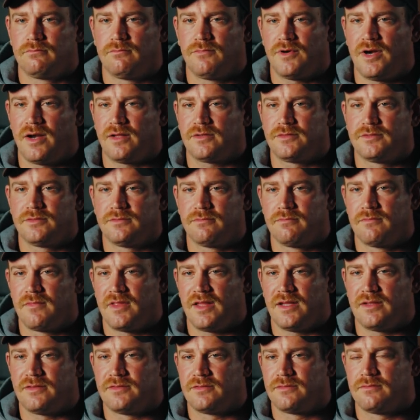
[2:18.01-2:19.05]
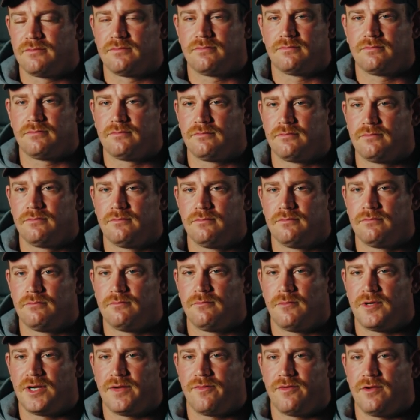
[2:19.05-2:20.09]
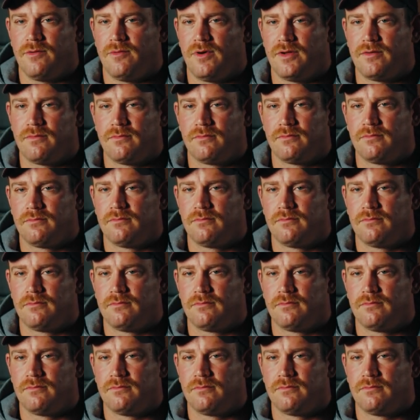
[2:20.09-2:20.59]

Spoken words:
Products, things, whatever you want.